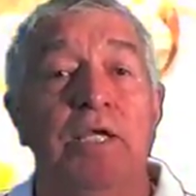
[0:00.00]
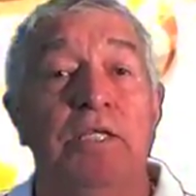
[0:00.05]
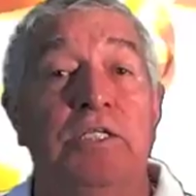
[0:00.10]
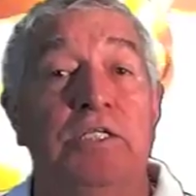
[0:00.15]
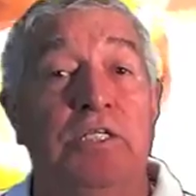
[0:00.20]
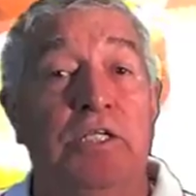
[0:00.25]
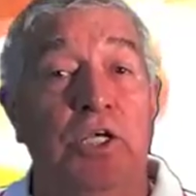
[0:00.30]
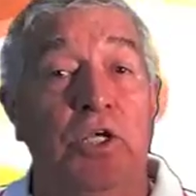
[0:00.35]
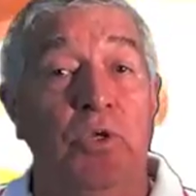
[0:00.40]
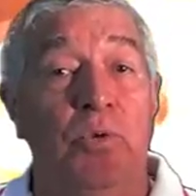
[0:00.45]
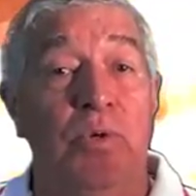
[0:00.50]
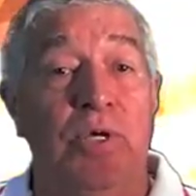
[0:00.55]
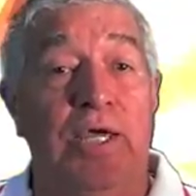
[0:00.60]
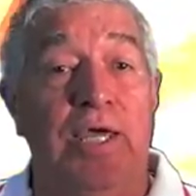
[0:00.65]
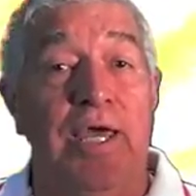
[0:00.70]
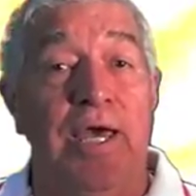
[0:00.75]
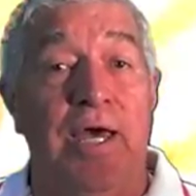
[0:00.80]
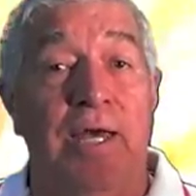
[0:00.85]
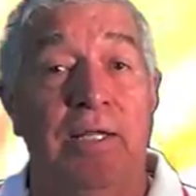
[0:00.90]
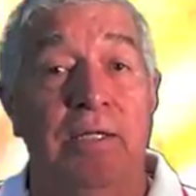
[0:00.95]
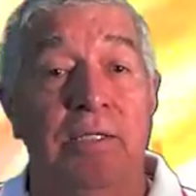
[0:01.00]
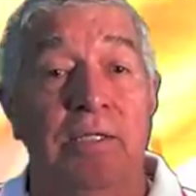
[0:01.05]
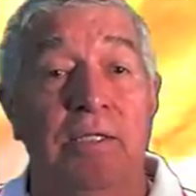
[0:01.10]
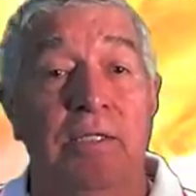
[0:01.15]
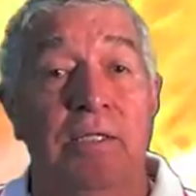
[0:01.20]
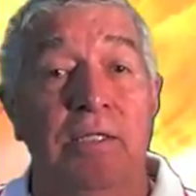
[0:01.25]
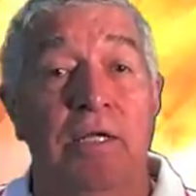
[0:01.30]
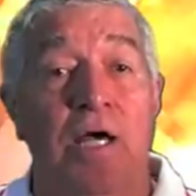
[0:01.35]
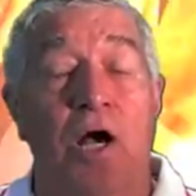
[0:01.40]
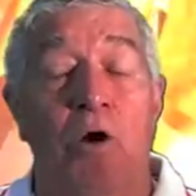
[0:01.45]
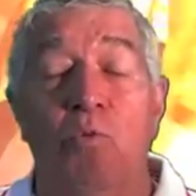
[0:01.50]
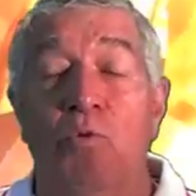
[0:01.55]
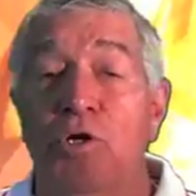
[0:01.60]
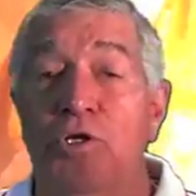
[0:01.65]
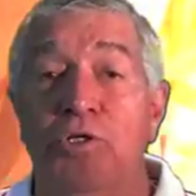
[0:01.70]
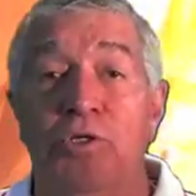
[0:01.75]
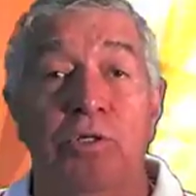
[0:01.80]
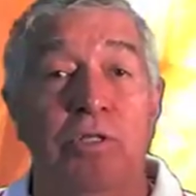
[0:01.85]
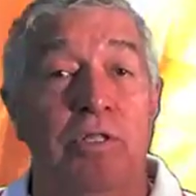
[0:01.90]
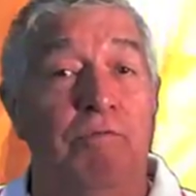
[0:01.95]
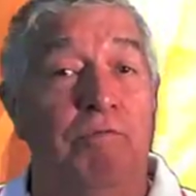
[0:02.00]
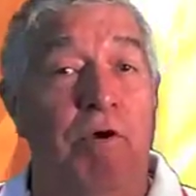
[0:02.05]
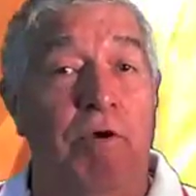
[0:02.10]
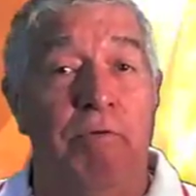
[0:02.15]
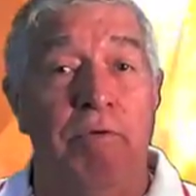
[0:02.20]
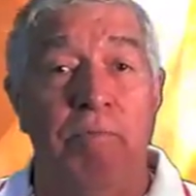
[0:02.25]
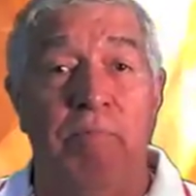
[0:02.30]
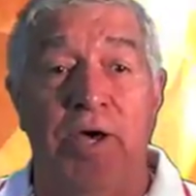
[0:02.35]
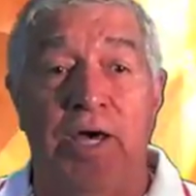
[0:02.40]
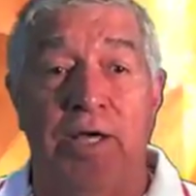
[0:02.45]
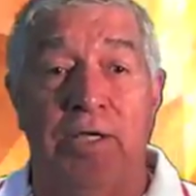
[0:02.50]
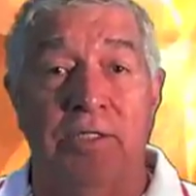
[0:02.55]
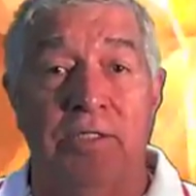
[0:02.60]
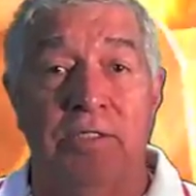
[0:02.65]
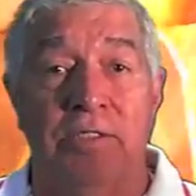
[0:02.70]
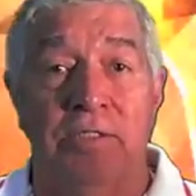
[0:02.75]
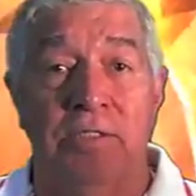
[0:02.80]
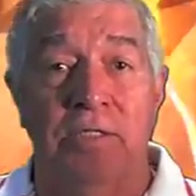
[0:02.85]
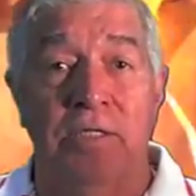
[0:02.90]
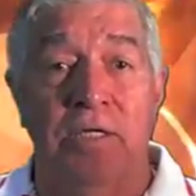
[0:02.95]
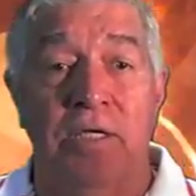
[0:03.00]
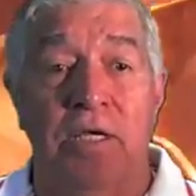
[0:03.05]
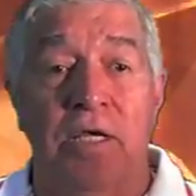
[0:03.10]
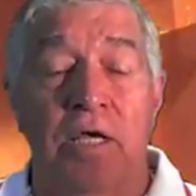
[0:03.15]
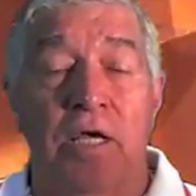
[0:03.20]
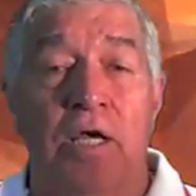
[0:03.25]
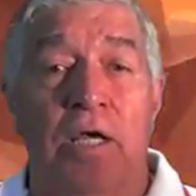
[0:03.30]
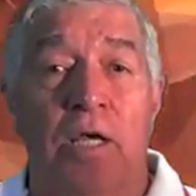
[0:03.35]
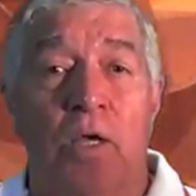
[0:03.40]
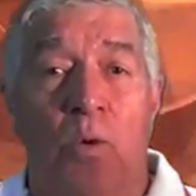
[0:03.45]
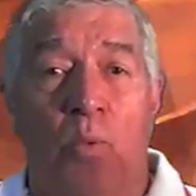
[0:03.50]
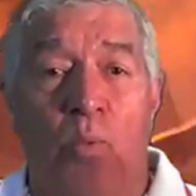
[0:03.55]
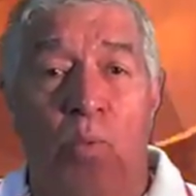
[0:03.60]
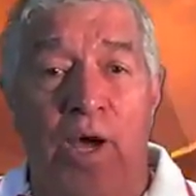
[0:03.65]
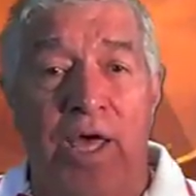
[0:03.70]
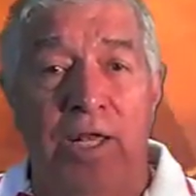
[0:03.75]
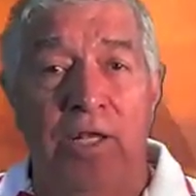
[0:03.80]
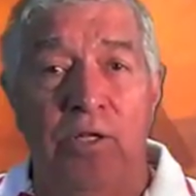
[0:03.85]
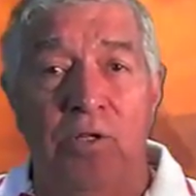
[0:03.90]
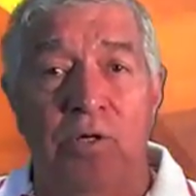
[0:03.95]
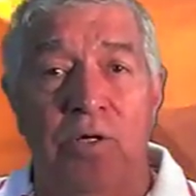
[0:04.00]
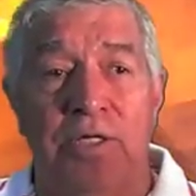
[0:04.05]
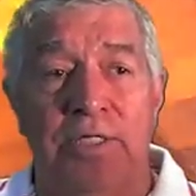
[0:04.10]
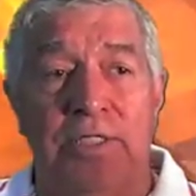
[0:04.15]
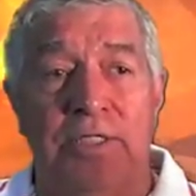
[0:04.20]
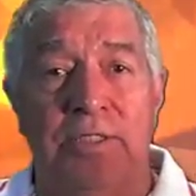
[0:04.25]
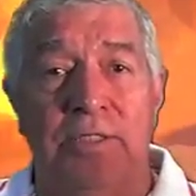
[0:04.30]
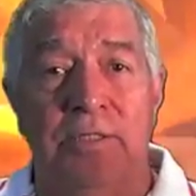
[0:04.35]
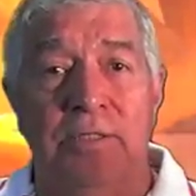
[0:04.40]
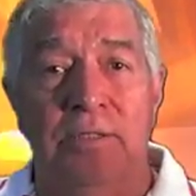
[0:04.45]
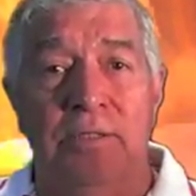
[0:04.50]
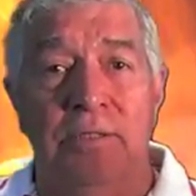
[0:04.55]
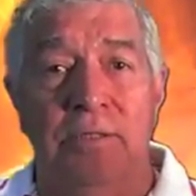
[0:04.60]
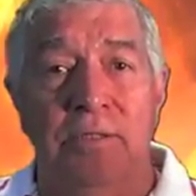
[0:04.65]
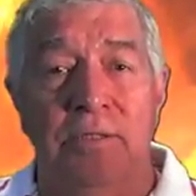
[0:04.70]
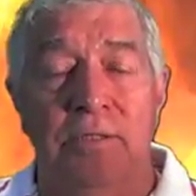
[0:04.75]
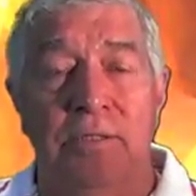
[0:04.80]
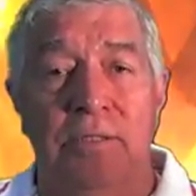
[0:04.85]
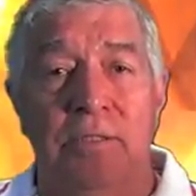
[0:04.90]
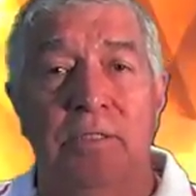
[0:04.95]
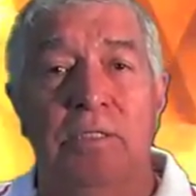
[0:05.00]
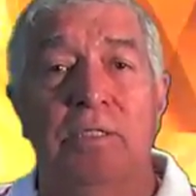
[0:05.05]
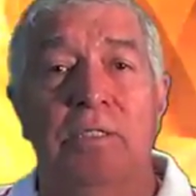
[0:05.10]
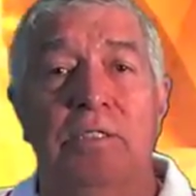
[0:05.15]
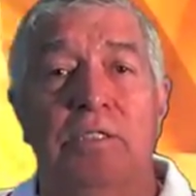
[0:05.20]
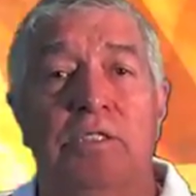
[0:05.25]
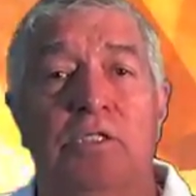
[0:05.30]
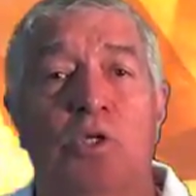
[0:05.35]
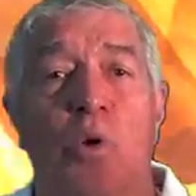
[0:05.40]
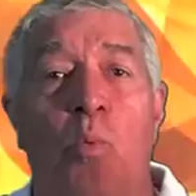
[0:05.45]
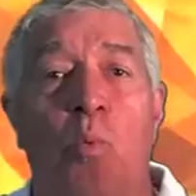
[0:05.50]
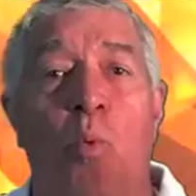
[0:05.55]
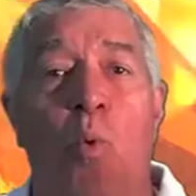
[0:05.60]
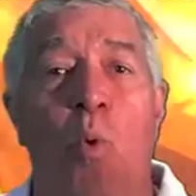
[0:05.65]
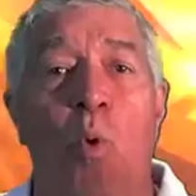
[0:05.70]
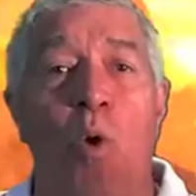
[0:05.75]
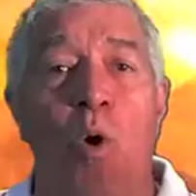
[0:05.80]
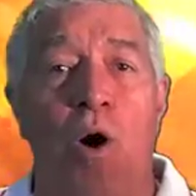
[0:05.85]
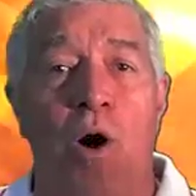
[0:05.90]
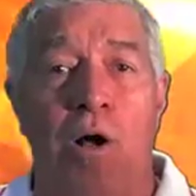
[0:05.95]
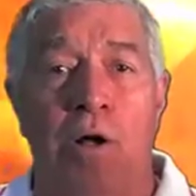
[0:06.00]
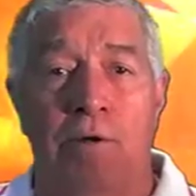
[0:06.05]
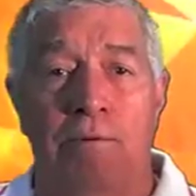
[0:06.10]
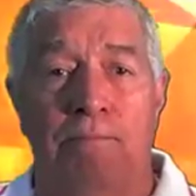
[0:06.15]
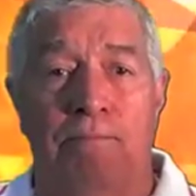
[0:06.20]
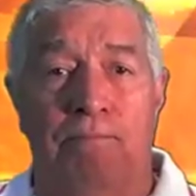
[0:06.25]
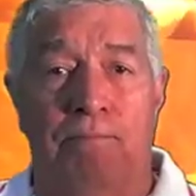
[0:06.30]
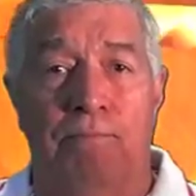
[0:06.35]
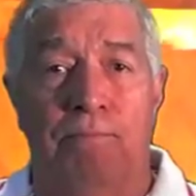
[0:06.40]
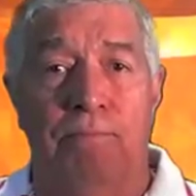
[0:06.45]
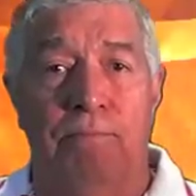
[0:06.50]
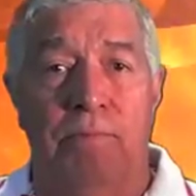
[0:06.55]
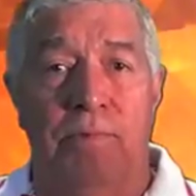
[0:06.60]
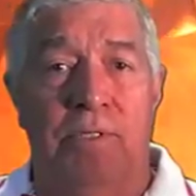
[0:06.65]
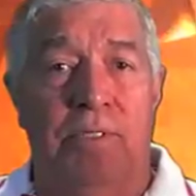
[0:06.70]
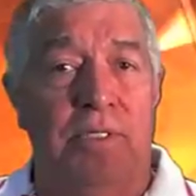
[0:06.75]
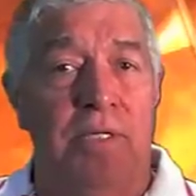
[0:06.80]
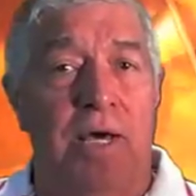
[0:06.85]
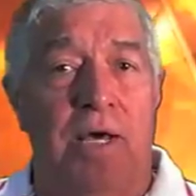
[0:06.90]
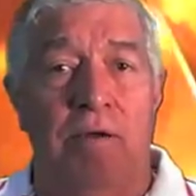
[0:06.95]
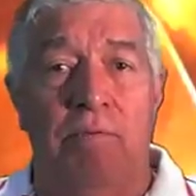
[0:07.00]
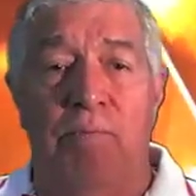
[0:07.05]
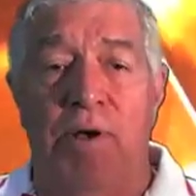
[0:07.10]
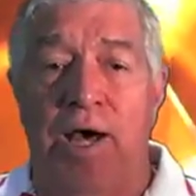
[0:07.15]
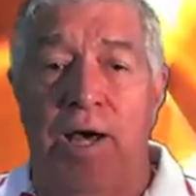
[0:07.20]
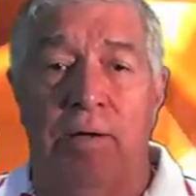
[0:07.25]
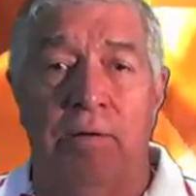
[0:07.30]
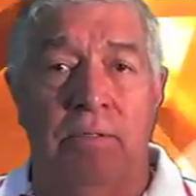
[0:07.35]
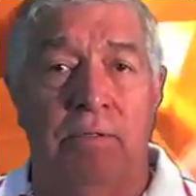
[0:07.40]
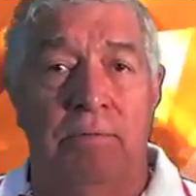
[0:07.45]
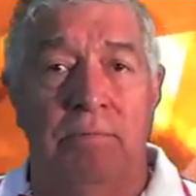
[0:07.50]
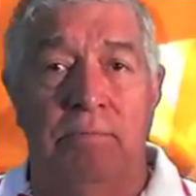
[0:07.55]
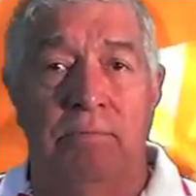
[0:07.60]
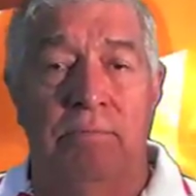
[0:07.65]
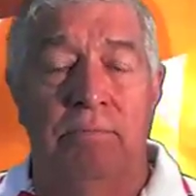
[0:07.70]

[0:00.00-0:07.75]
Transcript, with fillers: See you again. I wish you the very best. Weight loss is a war. It's not a battle.